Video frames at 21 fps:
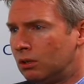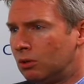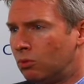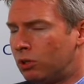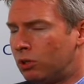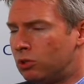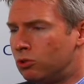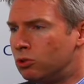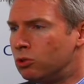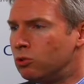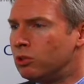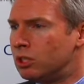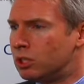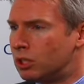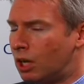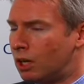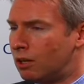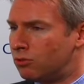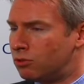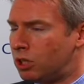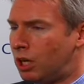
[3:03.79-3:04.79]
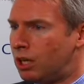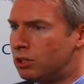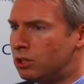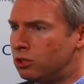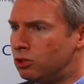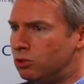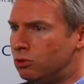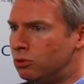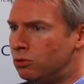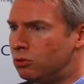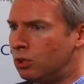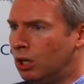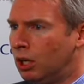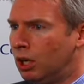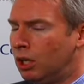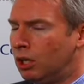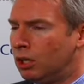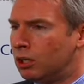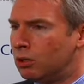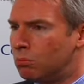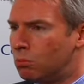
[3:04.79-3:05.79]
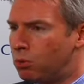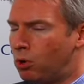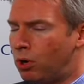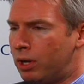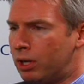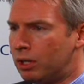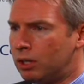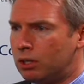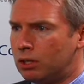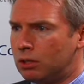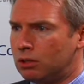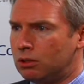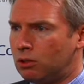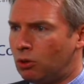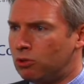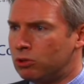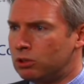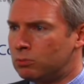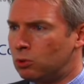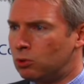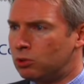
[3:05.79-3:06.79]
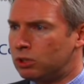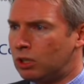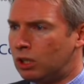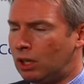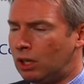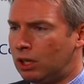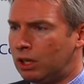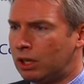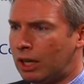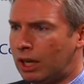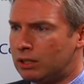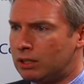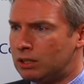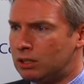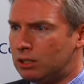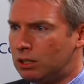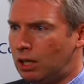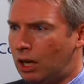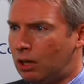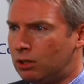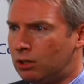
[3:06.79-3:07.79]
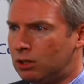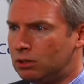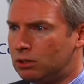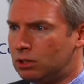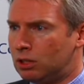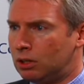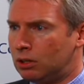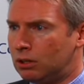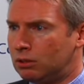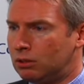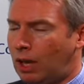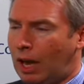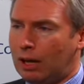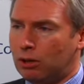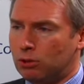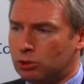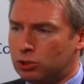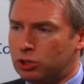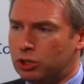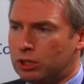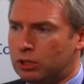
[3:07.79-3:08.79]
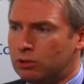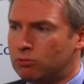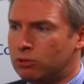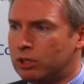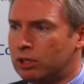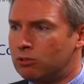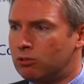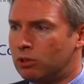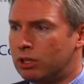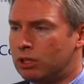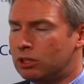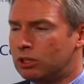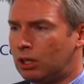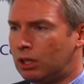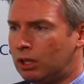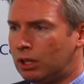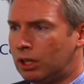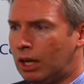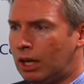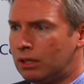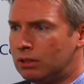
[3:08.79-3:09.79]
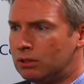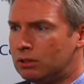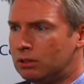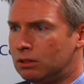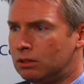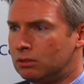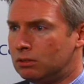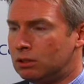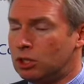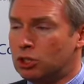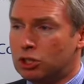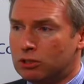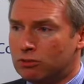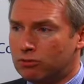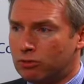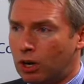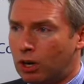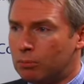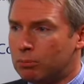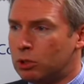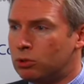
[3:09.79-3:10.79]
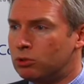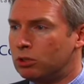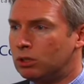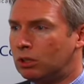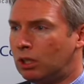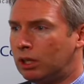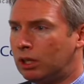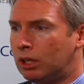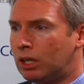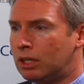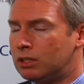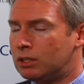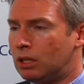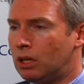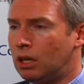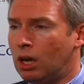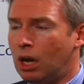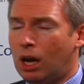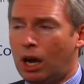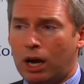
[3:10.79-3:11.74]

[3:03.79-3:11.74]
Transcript: When you do these kind of tests, you can break non-small cell lung cancer down into ALK gene rearranged lung cancer, EGFR mutant lung cancer,